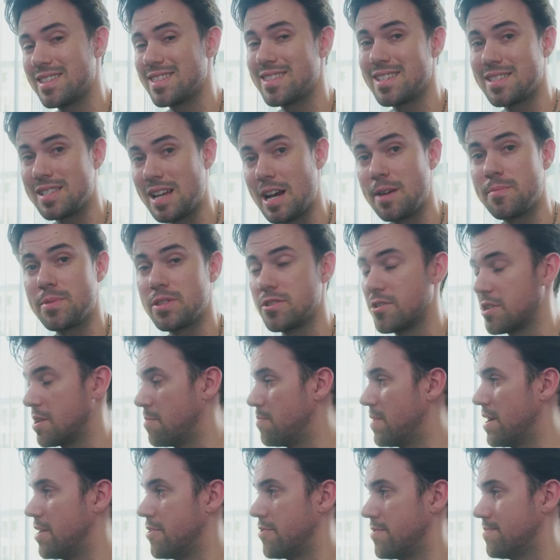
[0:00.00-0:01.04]
get the timing
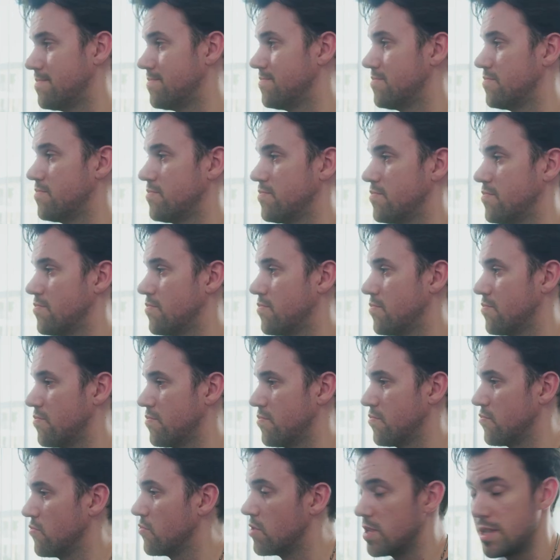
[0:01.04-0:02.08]
looking better
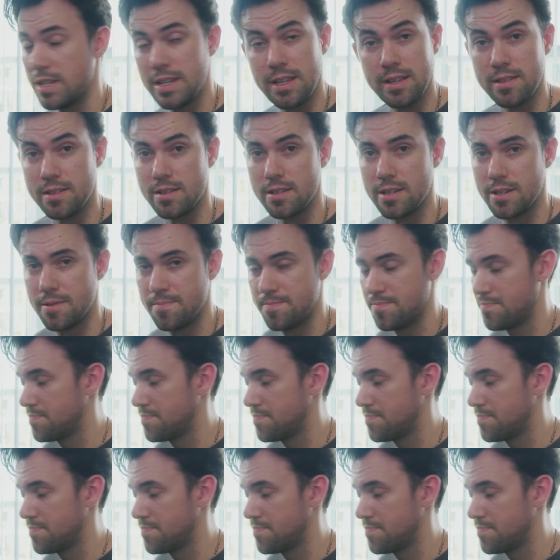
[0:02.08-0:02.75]
really easily.